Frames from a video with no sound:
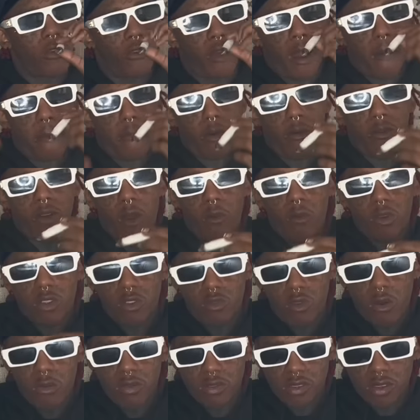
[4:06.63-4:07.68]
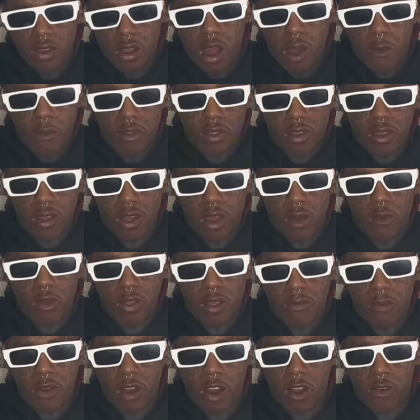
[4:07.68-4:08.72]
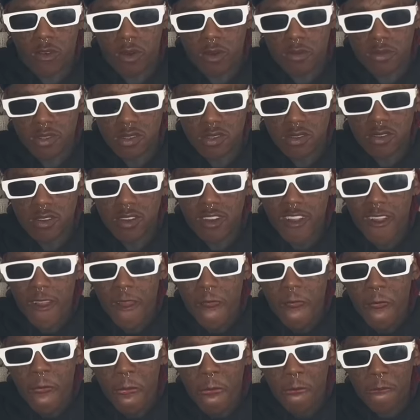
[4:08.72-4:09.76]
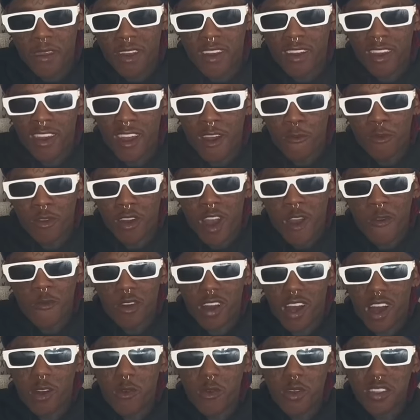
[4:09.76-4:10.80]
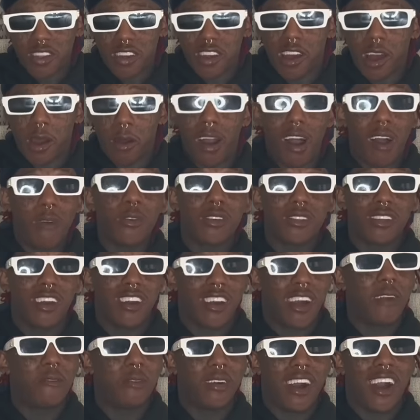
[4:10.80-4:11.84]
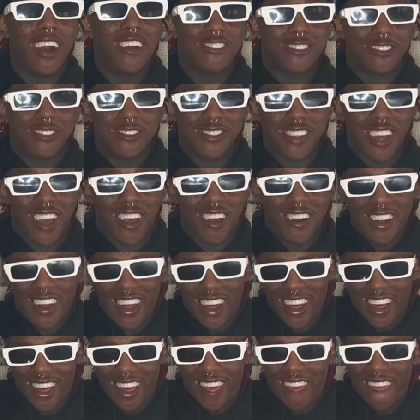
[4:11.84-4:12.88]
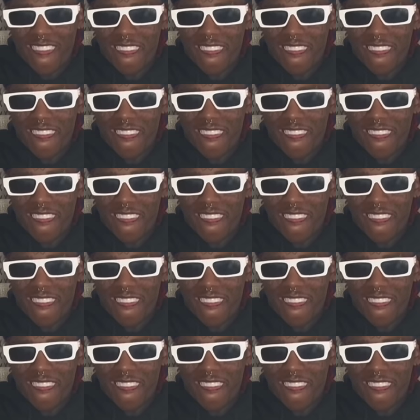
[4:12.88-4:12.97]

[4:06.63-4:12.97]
I, I went to Robeson. I went to I went to Paul Robeson, and I, I, I went to I went to a couple high schools. I ain't gonna lie.